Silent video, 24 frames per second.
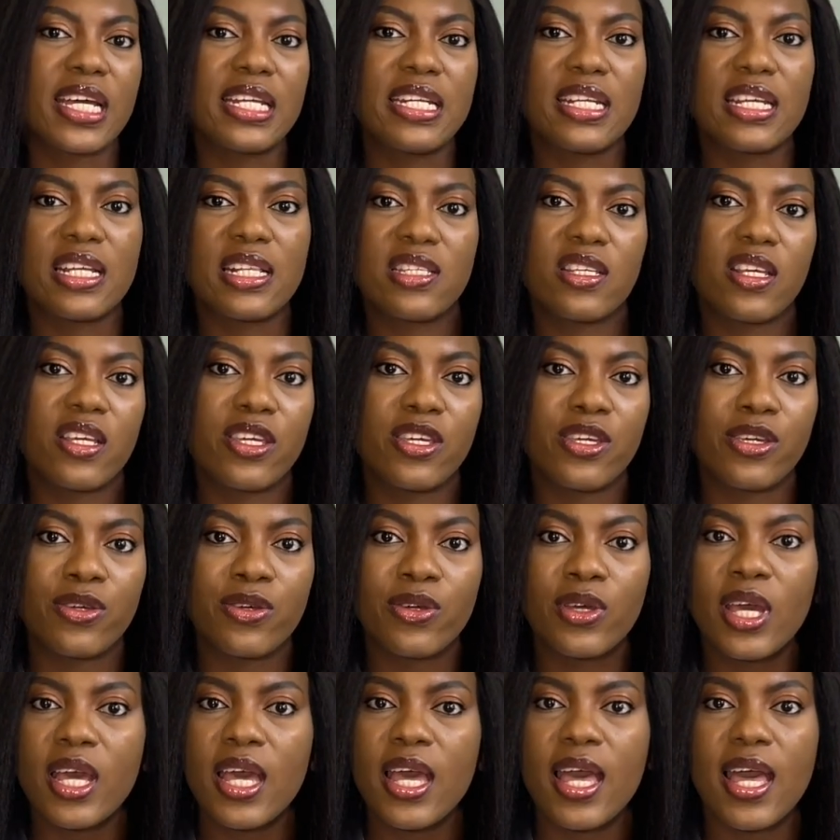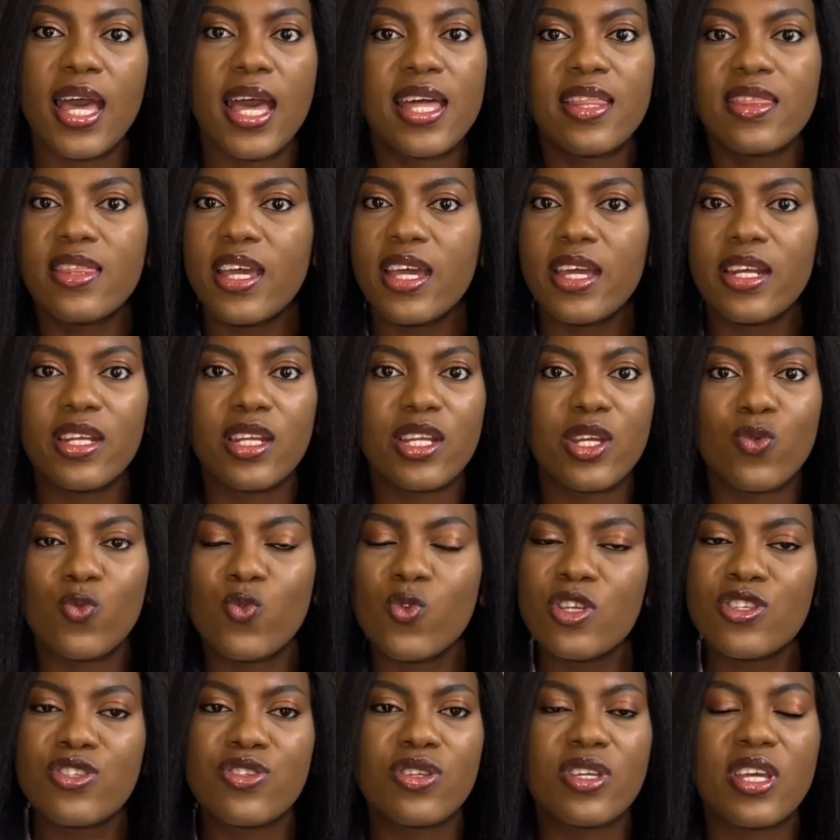Once you have all these,
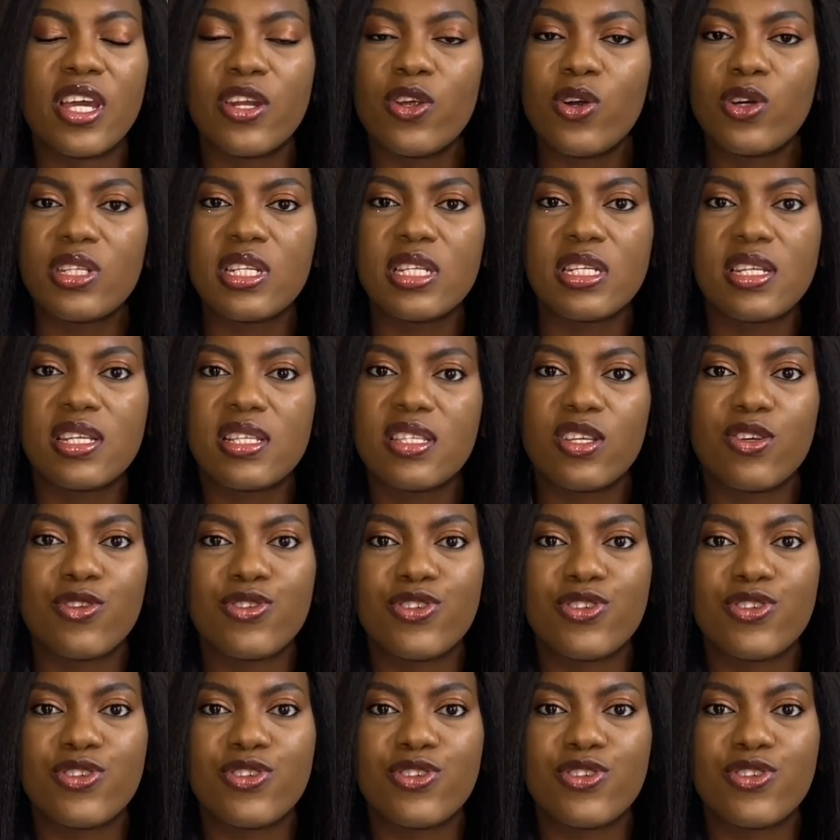honestly,